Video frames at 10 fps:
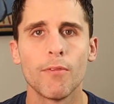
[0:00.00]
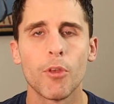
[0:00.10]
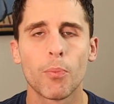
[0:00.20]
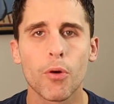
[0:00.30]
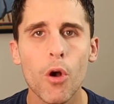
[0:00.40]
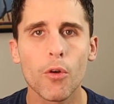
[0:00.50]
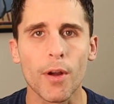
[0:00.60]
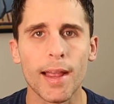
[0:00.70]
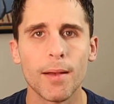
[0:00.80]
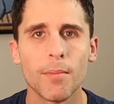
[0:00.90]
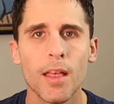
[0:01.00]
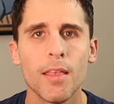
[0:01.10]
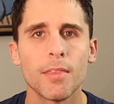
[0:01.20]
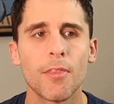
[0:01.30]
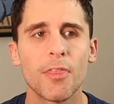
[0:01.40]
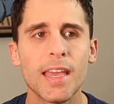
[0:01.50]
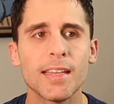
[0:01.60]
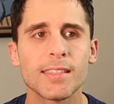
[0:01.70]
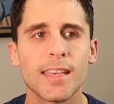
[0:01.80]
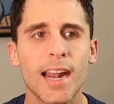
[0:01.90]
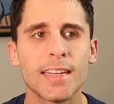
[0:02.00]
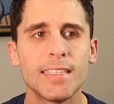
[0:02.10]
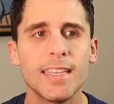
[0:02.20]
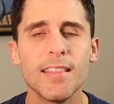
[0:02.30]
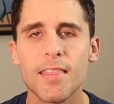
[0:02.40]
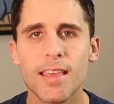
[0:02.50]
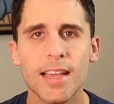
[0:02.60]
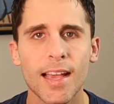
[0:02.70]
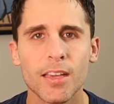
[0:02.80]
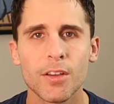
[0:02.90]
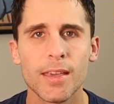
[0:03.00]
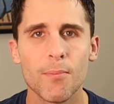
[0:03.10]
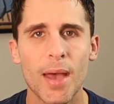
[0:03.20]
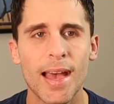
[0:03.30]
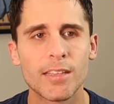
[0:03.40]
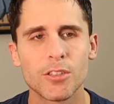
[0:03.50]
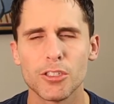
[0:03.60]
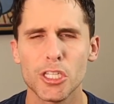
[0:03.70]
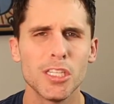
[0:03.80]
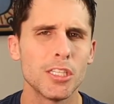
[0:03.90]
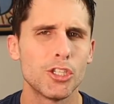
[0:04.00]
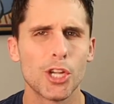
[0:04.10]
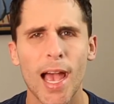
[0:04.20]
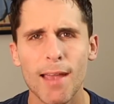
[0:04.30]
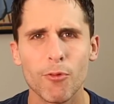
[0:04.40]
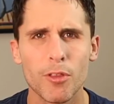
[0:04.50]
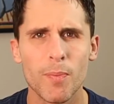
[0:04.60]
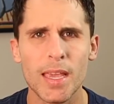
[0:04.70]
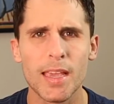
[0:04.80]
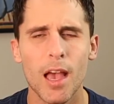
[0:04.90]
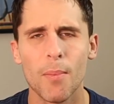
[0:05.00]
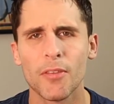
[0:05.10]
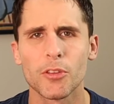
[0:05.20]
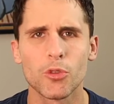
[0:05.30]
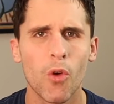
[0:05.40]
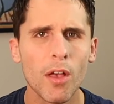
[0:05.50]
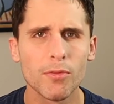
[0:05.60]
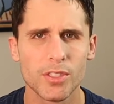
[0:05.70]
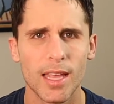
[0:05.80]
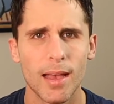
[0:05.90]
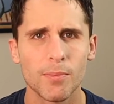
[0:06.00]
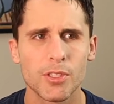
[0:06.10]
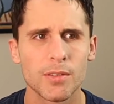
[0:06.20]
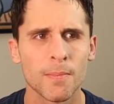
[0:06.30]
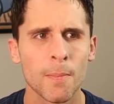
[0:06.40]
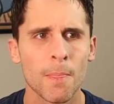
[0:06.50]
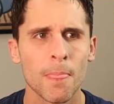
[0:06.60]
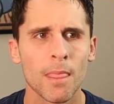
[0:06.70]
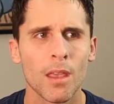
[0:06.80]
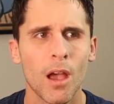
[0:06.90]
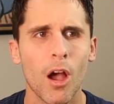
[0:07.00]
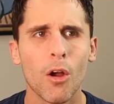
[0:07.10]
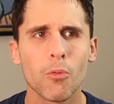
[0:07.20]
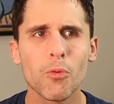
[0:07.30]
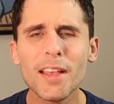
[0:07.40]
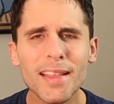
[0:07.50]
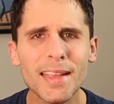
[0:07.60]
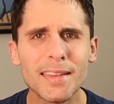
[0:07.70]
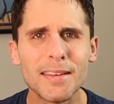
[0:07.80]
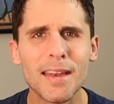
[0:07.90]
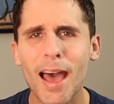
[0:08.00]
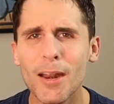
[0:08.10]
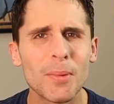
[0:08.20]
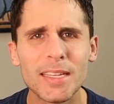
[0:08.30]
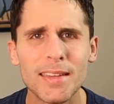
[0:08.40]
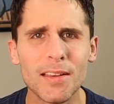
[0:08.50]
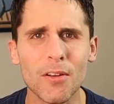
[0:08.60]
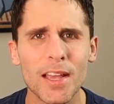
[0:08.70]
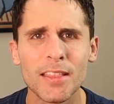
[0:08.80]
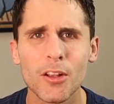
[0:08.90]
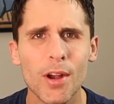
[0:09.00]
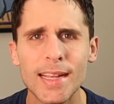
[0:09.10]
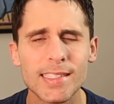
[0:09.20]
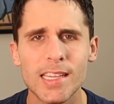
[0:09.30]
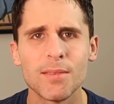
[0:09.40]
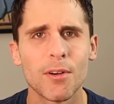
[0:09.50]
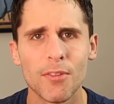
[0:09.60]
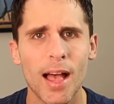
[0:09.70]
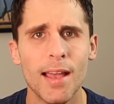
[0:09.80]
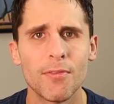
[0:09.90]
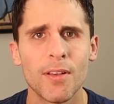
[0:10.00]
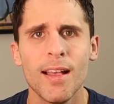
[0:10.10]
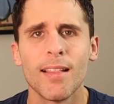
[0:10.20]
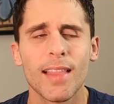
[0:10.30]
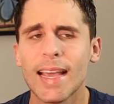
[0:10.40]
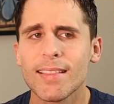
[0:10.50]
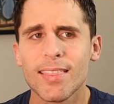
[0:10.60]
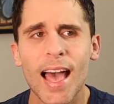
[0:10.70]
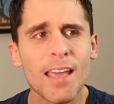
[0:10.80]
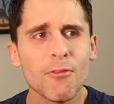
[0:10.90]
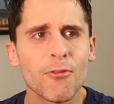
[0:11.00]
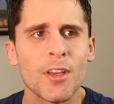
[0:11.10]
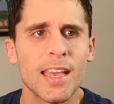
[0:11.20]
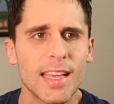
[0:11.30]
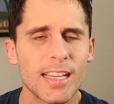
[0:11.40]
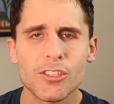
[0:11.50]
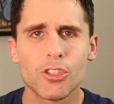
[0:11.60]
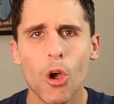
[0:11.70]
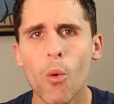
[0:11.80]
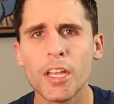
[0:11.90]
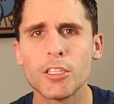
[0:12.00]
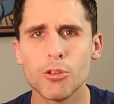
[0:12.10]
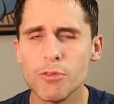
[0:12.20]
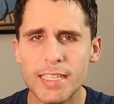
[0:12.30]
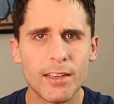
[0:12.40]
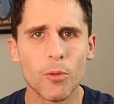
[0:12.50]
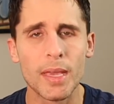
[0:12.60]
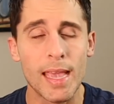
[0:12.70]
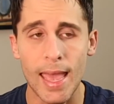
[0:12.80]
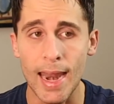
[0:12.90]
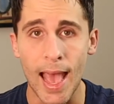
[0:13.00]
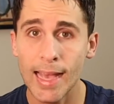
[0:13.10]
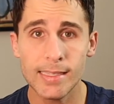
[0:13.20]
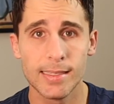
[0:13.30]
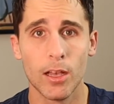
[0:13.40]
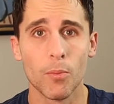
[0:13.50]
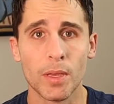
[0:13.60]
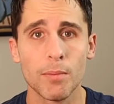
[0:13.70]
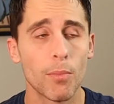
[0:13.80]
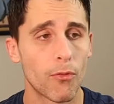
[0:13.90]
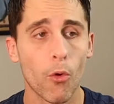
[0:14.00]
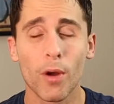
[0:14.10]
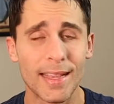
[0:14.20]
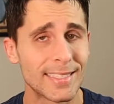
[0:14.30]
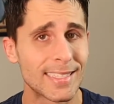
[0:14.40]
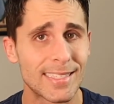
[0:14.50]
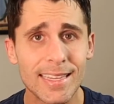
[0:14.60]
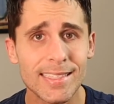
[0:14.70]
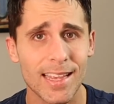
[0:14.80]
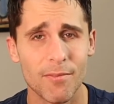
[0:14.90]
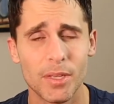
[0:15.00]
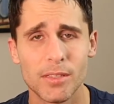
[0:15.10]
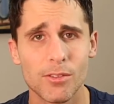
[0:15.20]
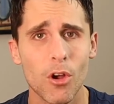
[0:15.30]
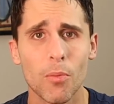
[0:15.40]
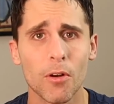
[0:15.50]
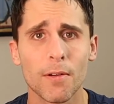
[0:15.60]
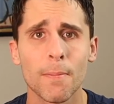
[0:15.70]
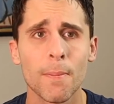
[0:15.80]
the program, the things that I didn't think I could get past or didn't jive with me about the 12 steps, are really not a big deal in the grand scheme of life. Like, life is going to deal me and has dealt me before and since I've been sober